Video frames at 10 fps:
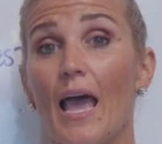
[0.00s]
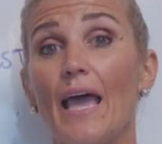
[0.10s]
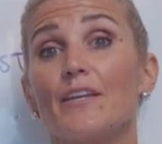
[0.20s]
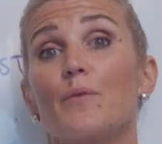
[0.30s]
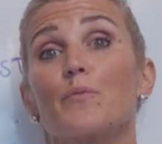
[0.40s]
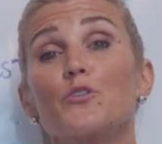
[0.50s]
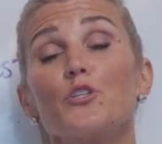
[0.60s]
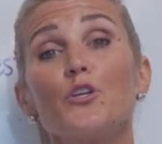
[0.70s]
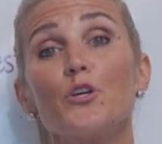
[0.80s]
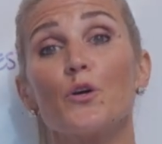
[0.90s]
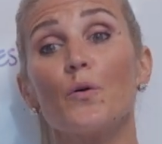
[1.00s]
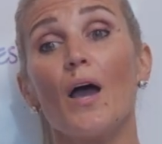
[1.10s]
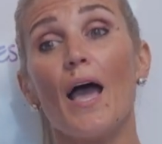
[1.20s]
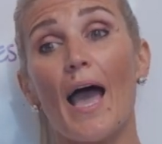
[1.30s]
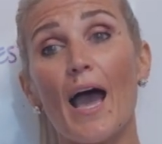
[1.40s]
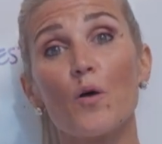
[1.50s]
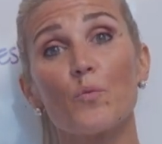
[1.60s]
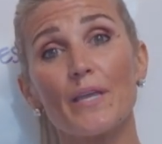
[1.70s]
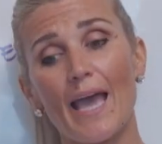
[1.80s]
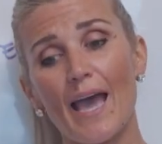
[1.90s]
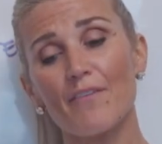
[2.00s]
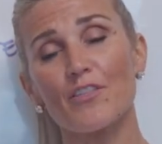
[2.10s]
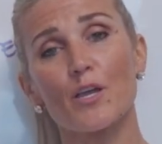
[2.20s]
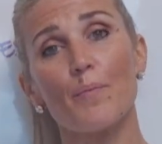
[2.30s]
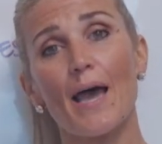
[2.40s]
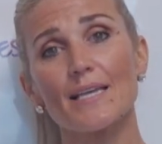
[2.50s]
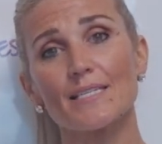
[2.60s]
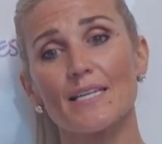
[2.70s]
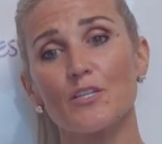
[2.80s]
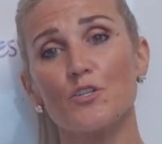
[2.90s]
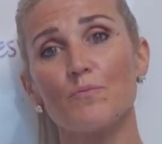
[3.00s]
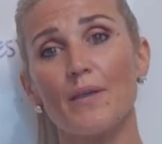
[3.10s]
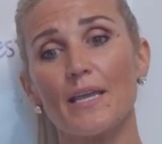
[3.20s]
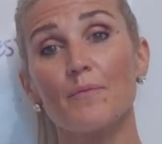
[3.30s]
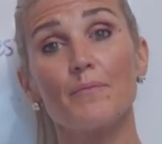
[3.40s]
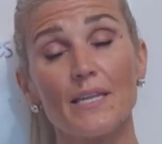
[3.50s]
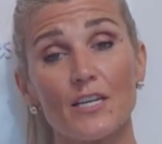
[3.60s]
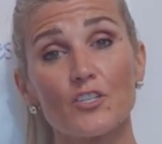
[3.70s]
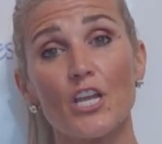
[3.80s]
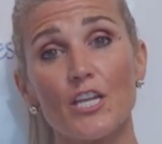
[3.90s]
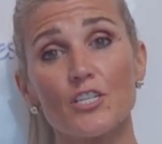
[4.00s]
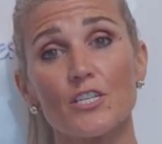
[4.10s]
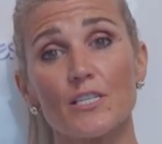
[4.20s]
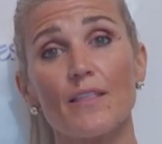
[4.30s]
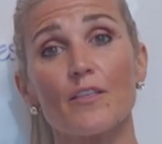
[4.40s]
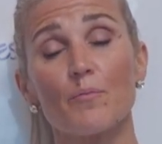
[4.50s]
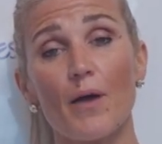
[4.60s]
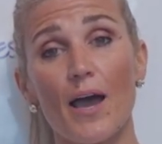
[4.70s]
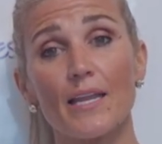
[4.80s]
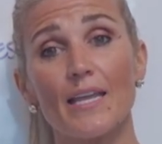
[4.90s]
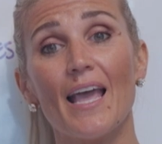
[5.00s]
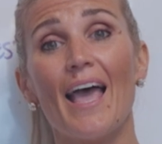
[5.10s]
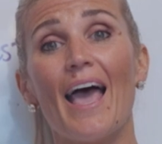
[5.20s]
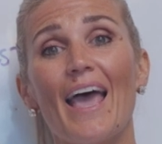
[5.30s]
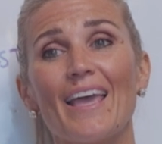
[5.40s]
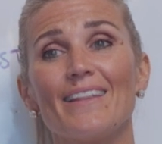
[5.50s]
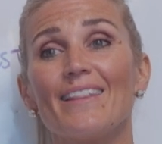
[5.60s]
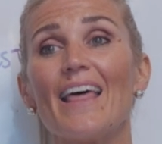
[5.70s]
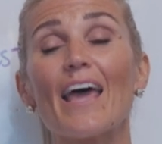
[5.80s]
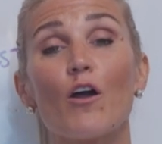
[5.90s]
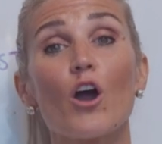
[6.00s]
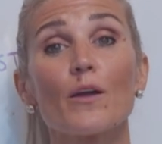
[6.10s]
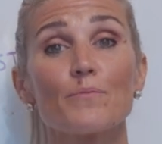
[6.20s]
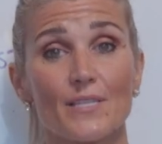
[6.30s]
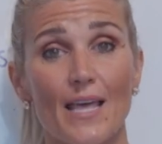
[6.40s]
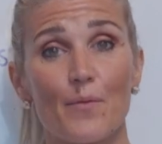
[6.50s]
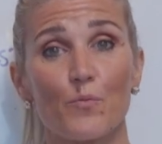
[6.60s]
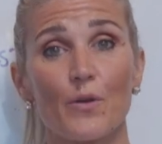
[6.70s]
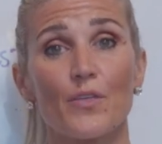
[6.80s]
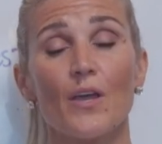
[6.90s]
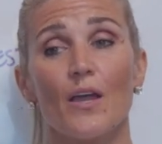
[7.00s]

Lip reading: And number two, how we have the capacity to make immediate changes in their body, and that arms them with